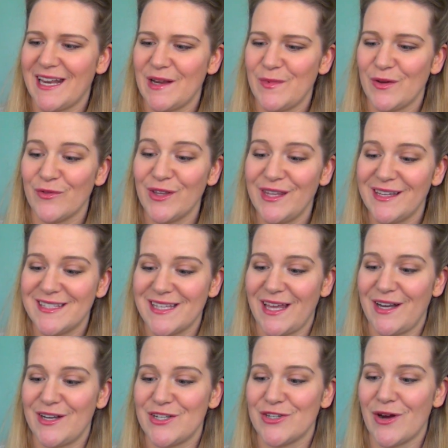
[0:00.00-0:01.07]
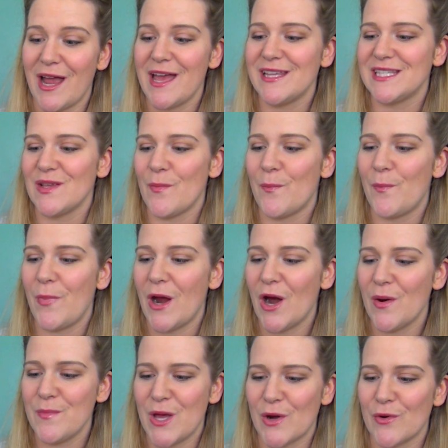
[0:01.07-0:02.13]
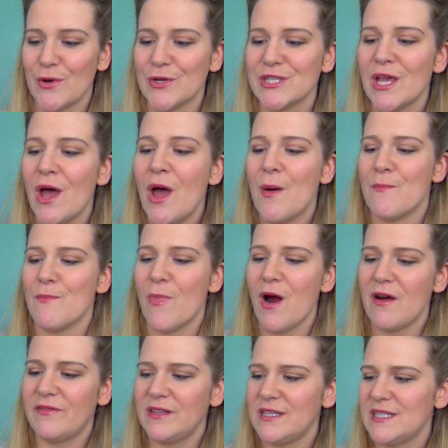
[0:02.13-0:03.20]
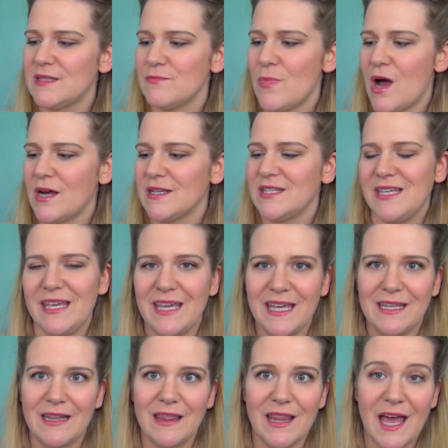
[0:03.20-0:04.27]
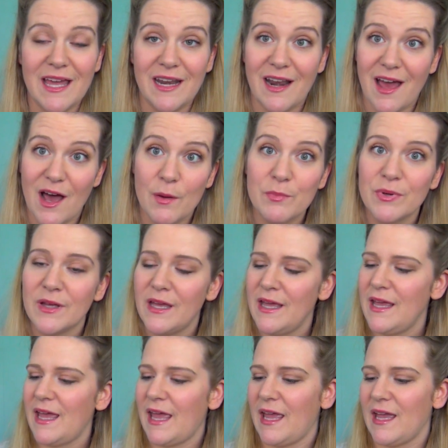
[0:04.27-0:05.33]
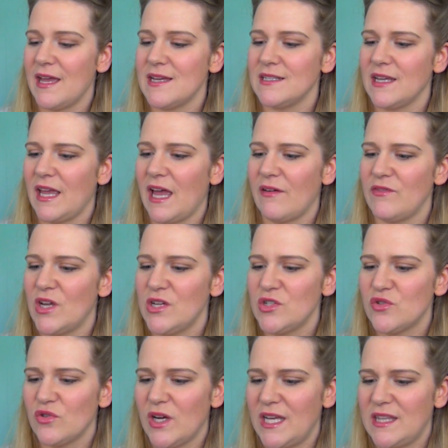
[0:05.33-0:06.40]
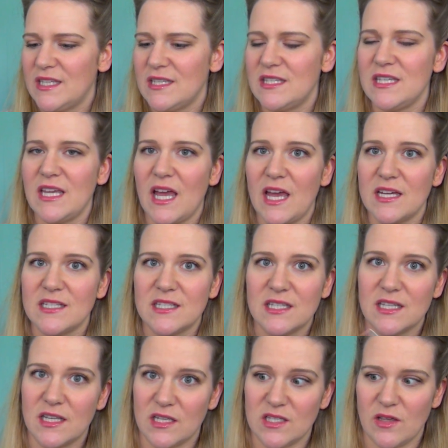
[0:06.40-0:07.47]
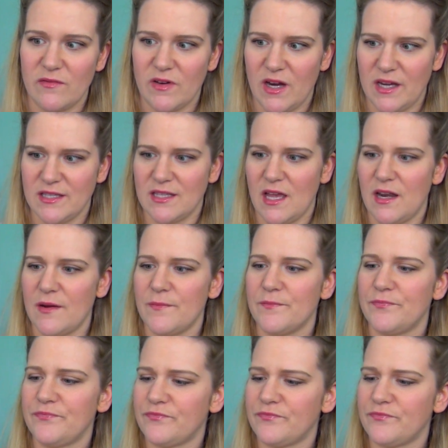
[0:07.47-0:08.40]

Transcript: and I'm really excited to try it. It's the Bare Minerals Marvelous Moxie in Light It Up. And I have not tried this yet, so I'm very excited.